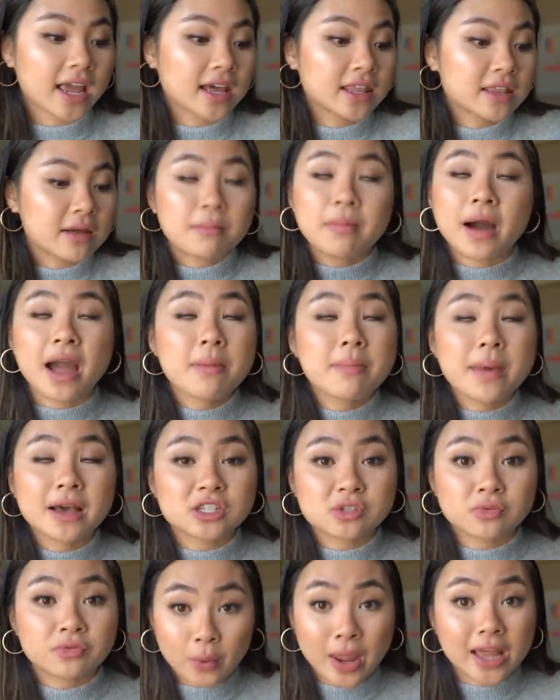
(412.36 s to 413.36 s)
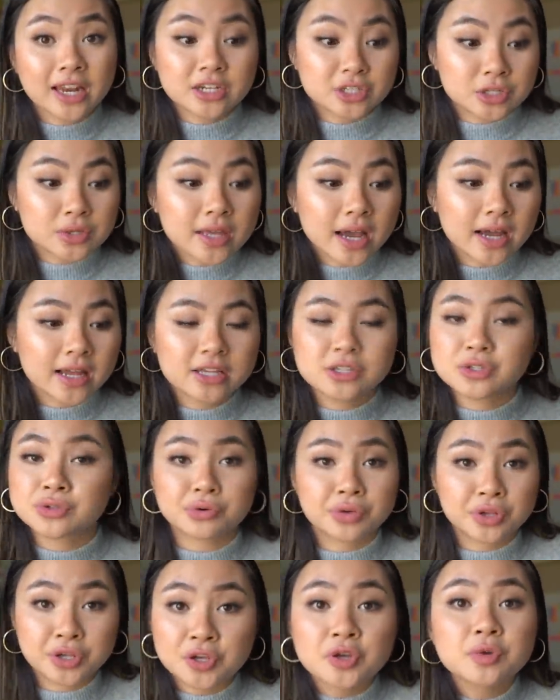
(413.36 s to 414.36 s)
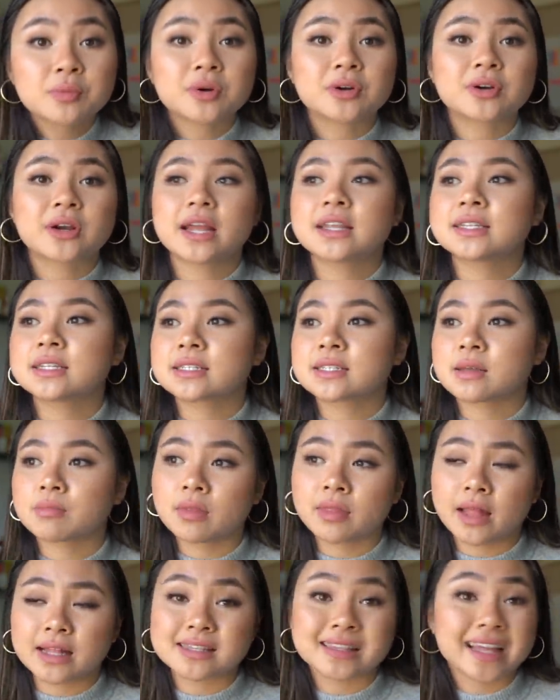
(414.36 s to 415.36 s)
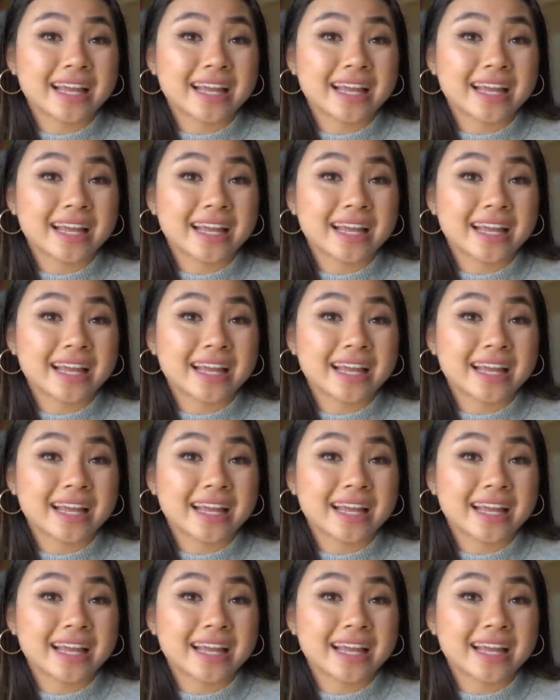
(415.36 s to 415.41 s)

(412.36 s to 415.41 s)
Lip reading: And my best way to do that is through humor and to something that's